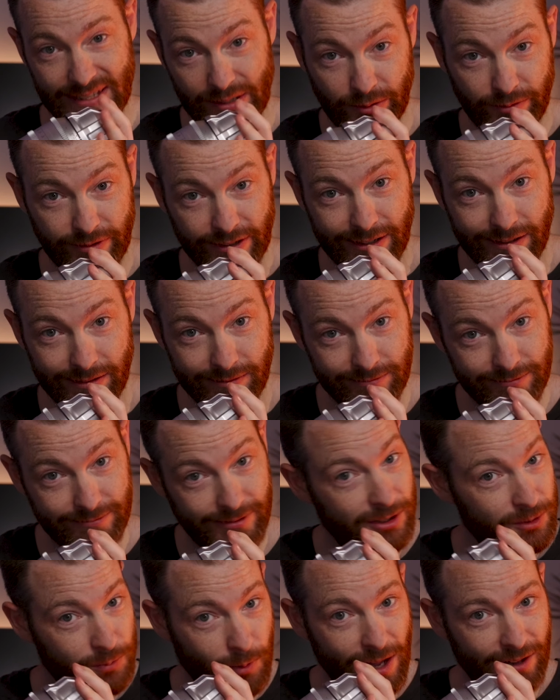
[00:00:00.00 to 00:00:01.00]
silver
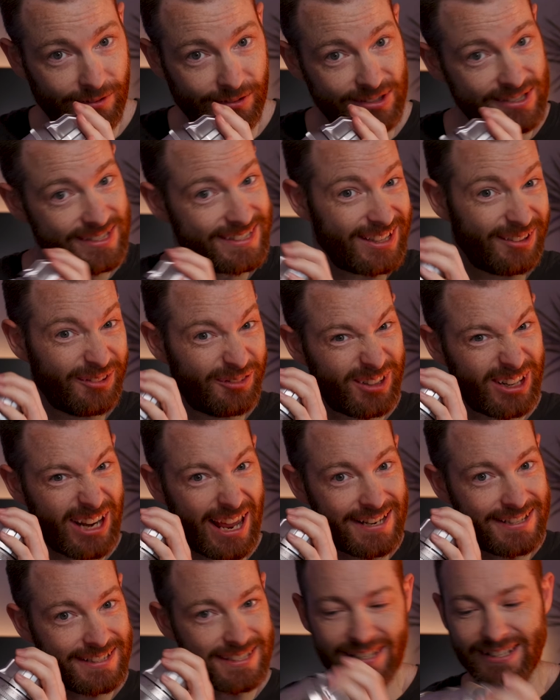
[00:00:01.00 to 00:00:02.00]
as well. Silver
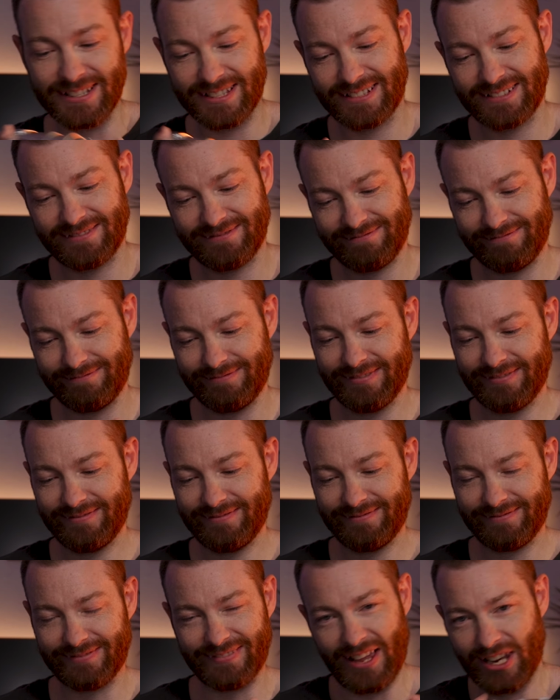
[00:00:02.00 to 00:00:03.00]
lenses.
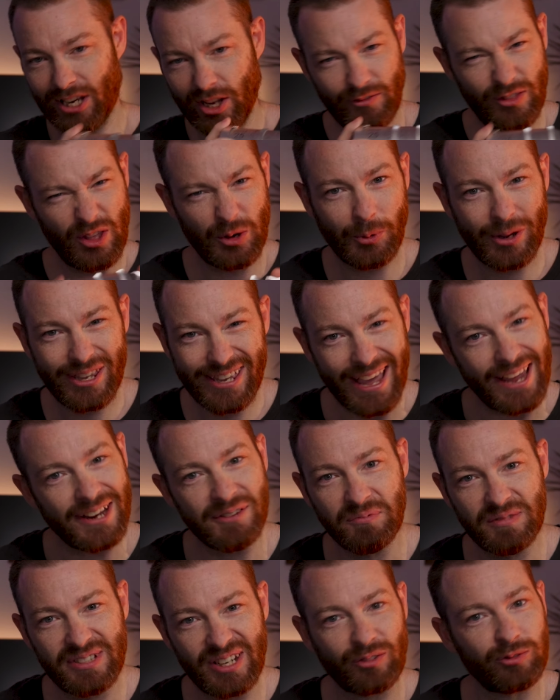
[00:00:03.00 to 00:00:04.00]
I love that we're
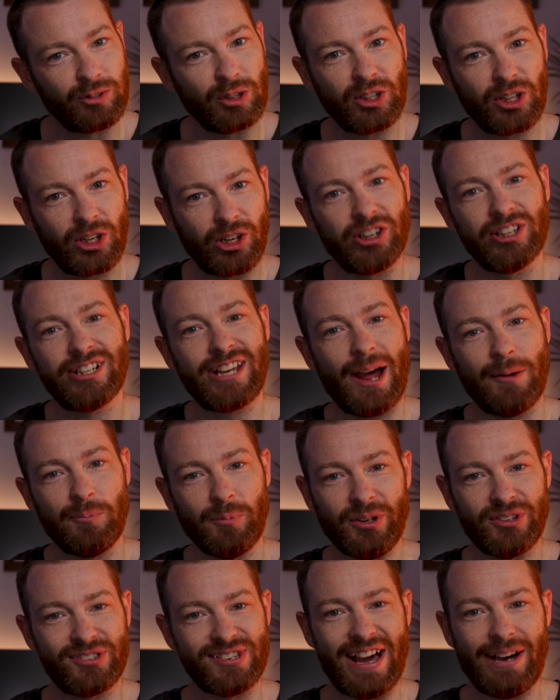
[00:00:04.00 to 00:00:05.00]
getting different colored
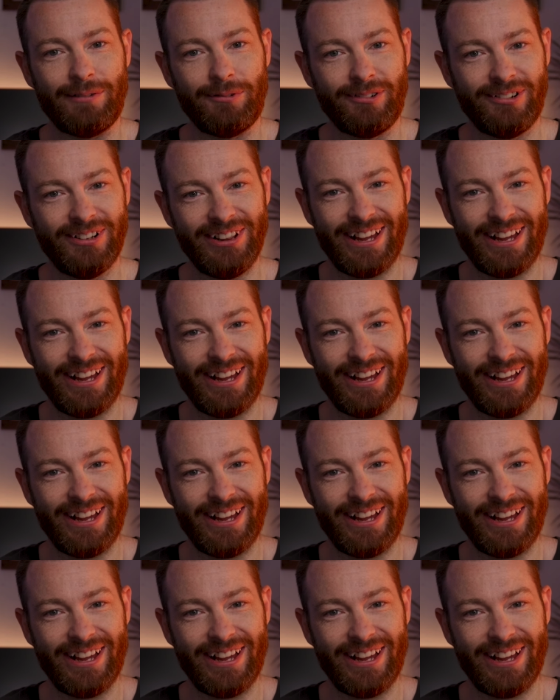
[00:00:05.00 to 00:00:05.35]
cameras now.